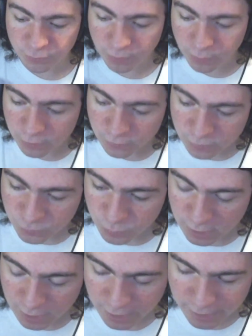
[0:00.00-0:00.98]
I want to do this
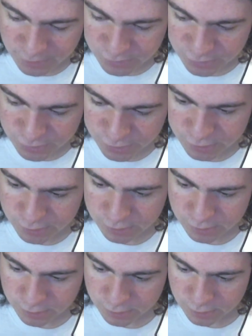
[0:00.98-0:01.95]
one last?
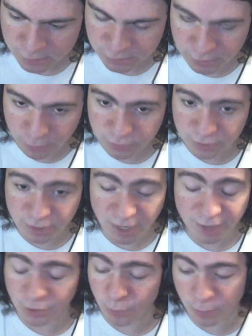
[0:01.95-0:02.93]
Because I
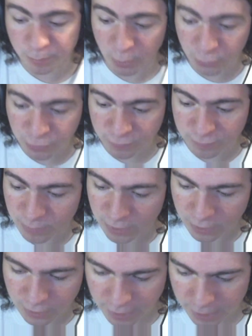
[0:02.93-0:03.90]
know what both of them
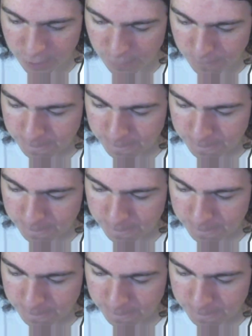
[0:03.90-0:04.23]
are now.